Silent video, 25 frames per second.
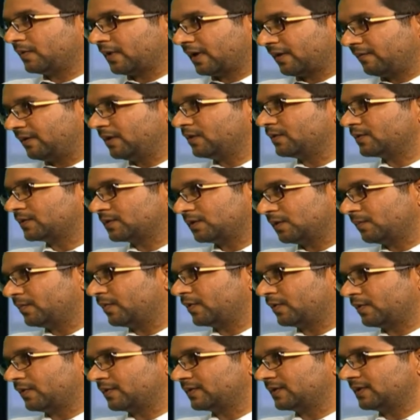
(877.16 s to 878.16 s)
having
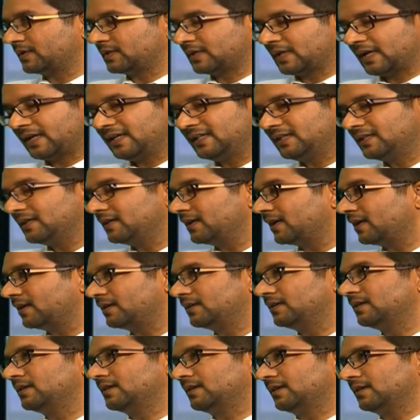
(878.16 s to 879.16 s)
osteoporosis either
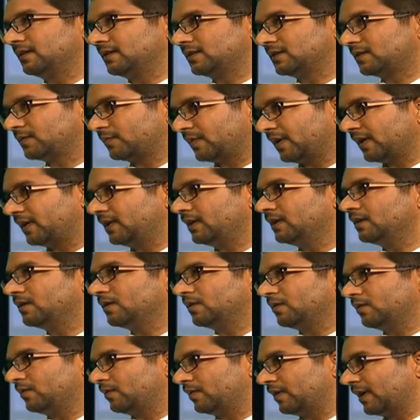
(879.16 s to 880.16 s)
at the spine
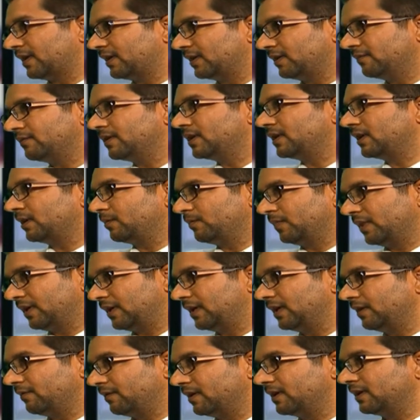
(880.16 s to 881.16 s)
or at the
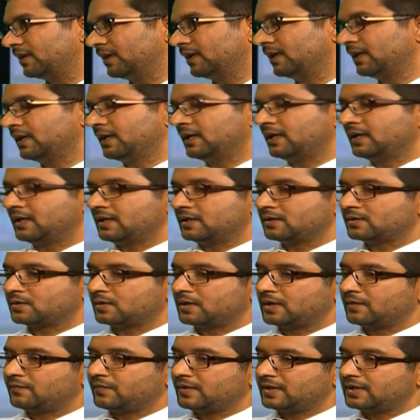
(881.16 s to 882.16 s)
vertebral level.
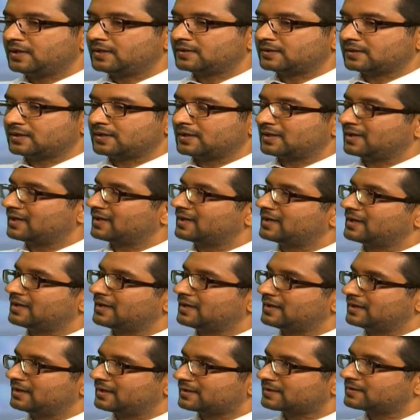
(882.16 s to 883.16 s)
So, if it is
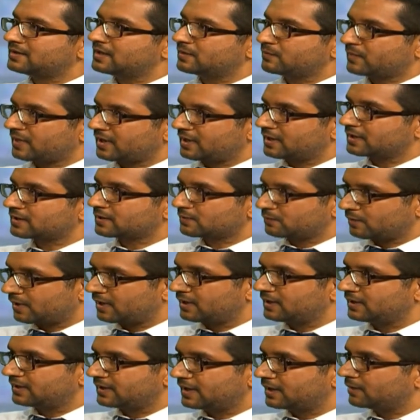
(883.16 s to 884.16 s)
less than minus
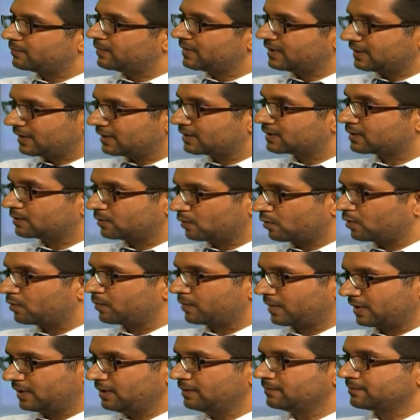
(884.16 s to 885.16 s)
1, that means it's
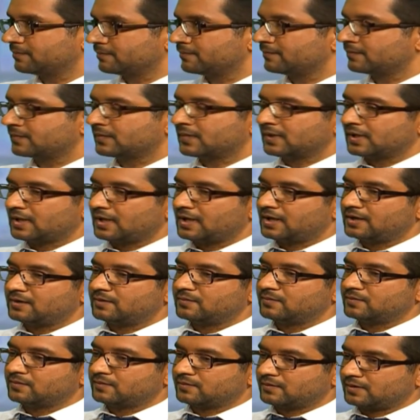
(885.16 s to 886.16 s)
normal,
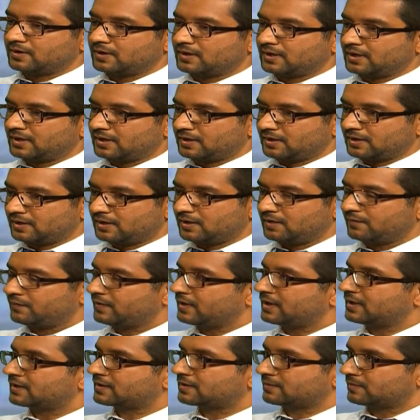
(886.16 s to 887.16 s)
and if
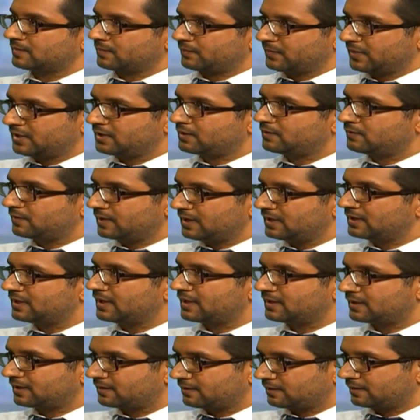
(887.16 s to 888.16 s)
it is between
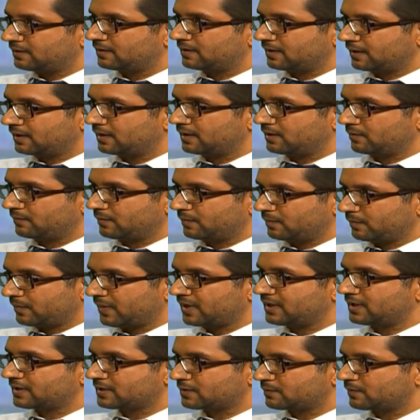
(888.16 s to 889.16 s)
that
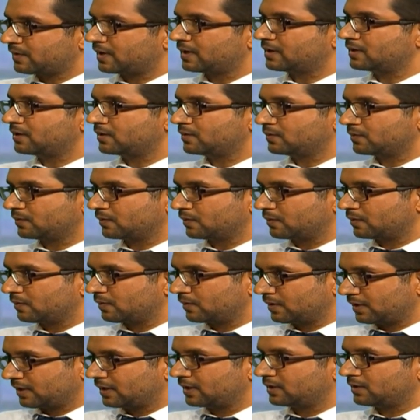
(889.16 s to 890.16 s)
minus 1 to
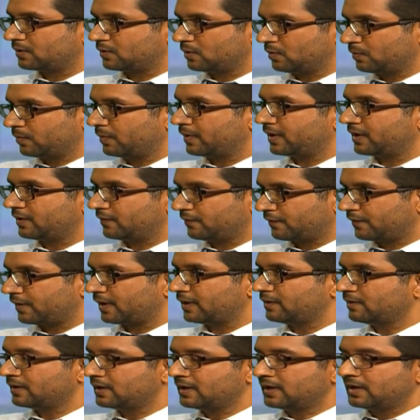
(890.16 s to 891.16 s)

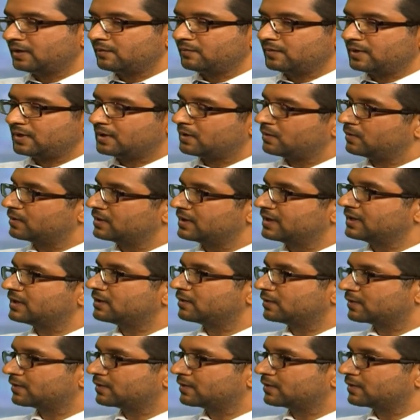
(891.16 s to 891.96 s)
2.5, we call it